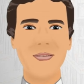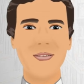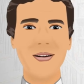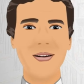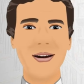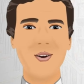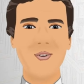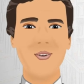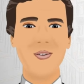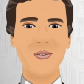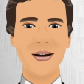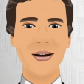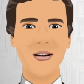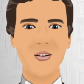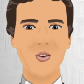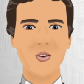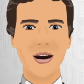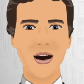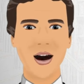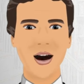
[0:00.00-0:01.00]
It was
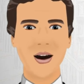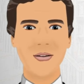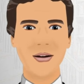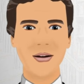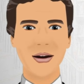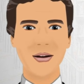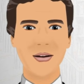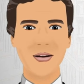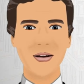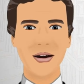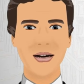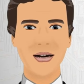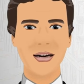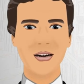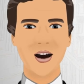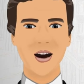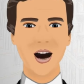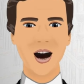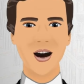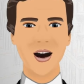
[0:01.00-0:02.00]
1990
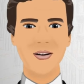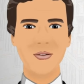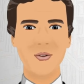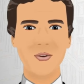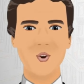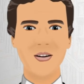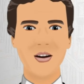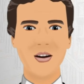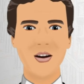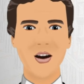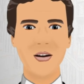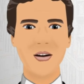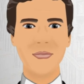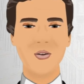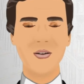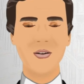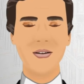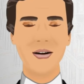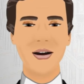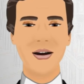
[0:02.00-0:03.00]
released College Hero
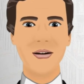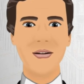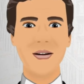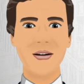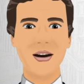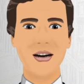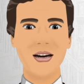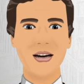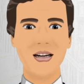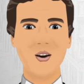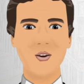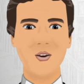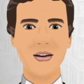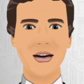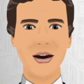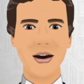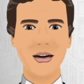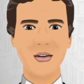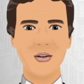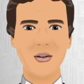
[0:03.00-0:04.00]
that made him a
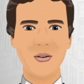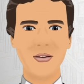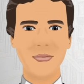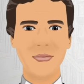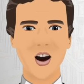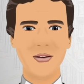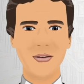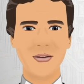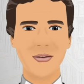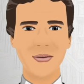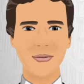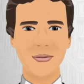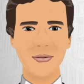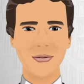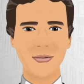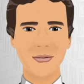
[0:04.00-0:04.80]
successful villain.